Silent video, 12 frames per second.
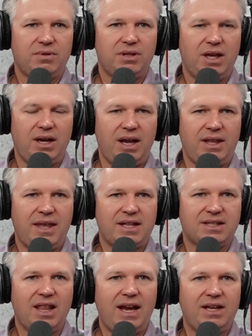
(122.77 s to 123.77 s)
and
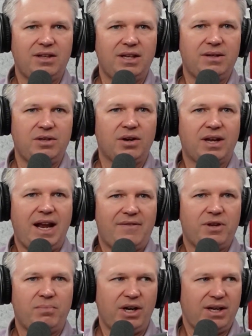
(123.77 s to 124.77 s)
that's likely, you're going to
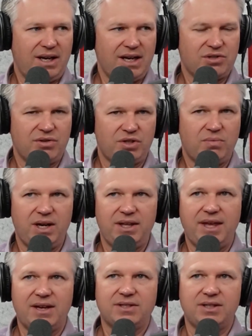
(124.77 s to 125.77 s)
have to bring an extra
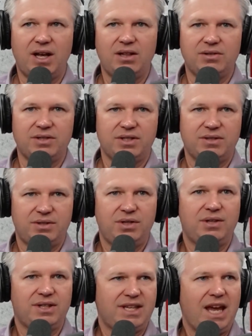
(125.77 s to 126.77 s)
$20,000
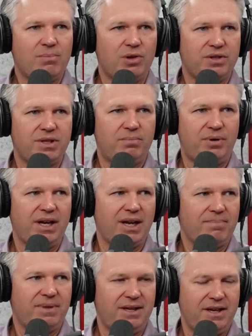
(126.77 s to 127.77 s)
to the table to bring
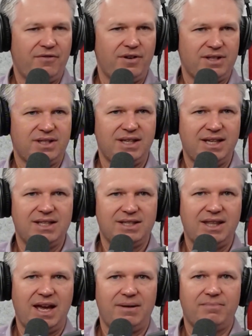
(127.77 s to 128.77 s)
up the difference to get
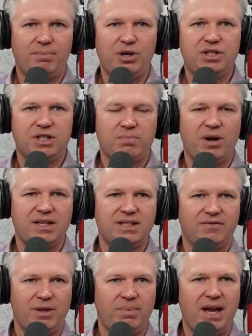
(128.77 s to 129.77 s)
to that purchase price
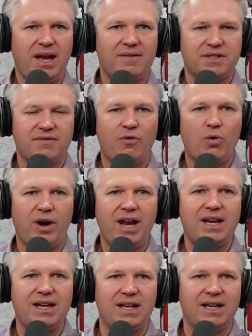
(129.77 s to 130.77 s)
if the payoff's
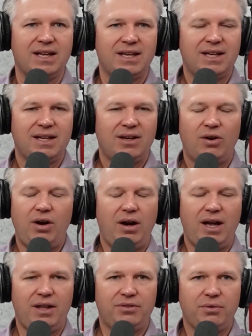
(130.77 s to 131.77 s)
480 or
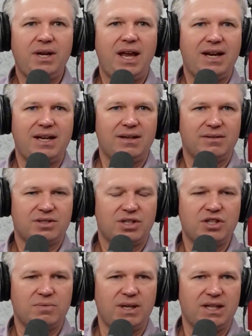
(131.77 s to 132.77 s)
380,
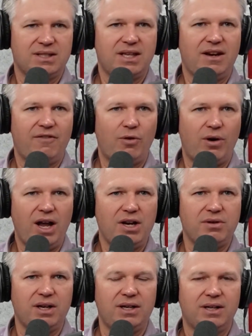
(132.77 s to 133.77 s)
excuse me, instead of
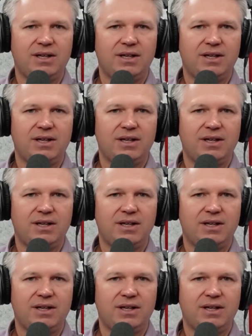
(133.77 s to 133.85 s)
400.